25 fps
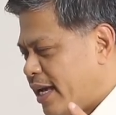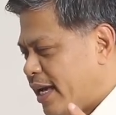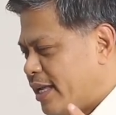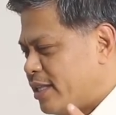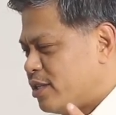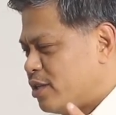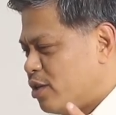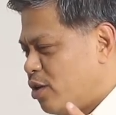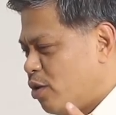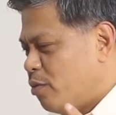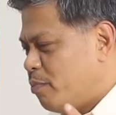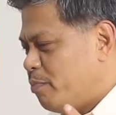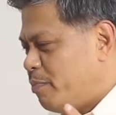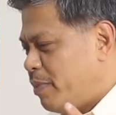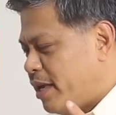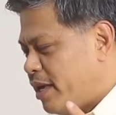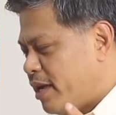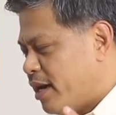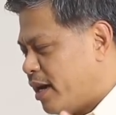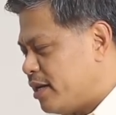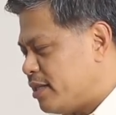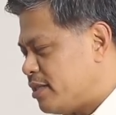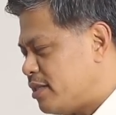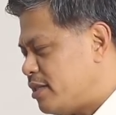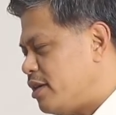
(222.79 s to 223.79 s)
and go
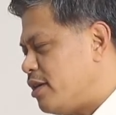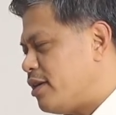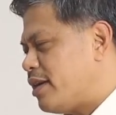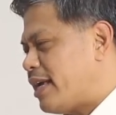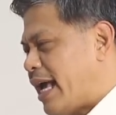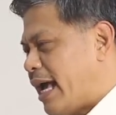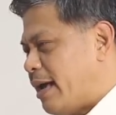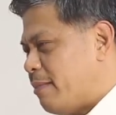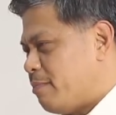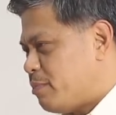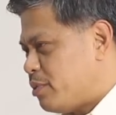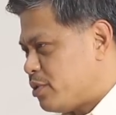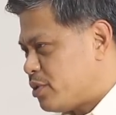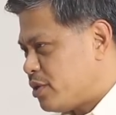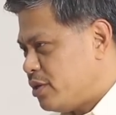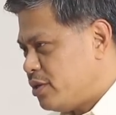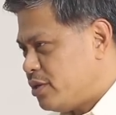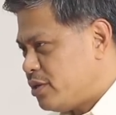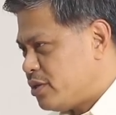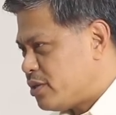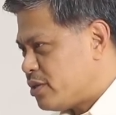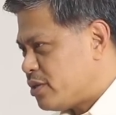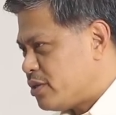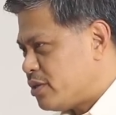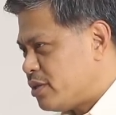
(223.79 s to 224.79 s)
beyond their
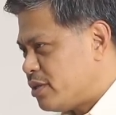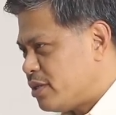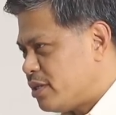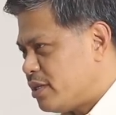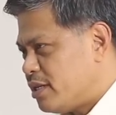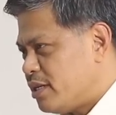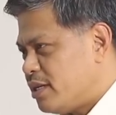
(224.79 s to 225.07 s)
campuses,